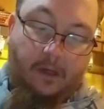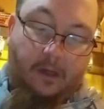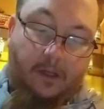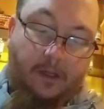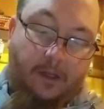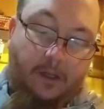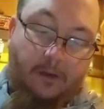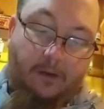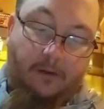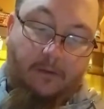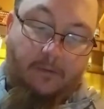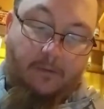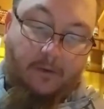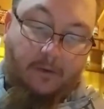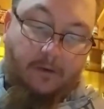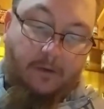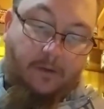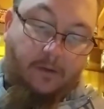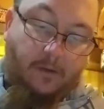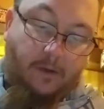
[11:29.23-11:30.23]

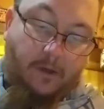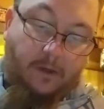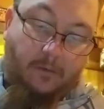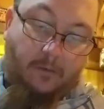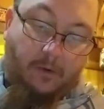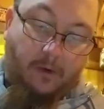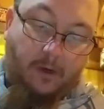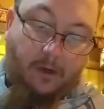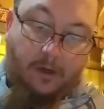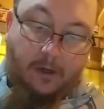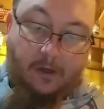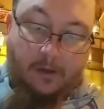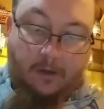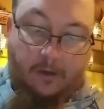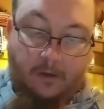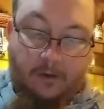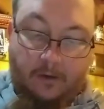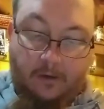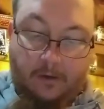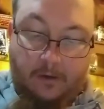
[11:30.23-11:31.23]
Anti-reverse still doesn't work.
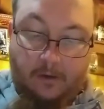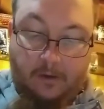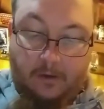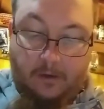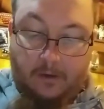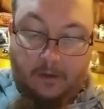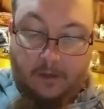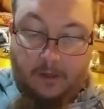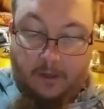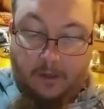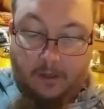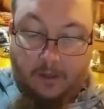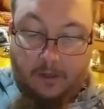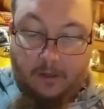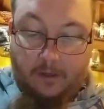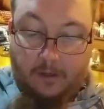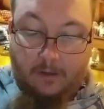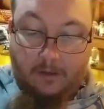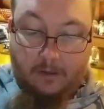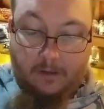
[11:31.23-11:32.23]
Okay,
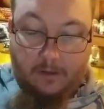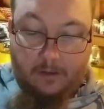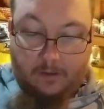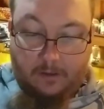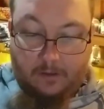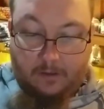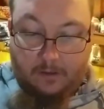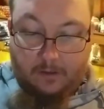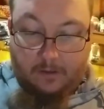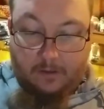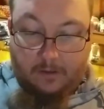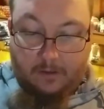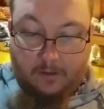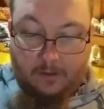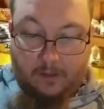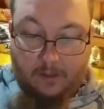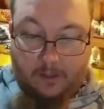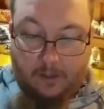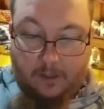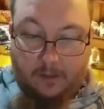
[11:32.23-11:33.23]
let's
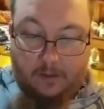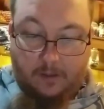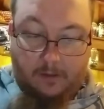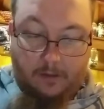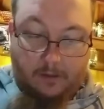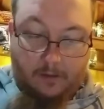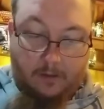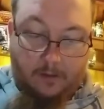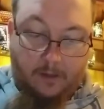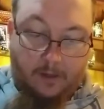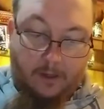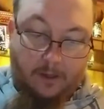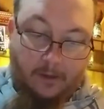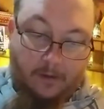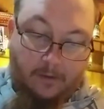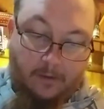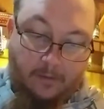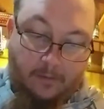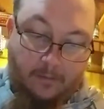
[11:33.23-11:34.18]
take a good look here.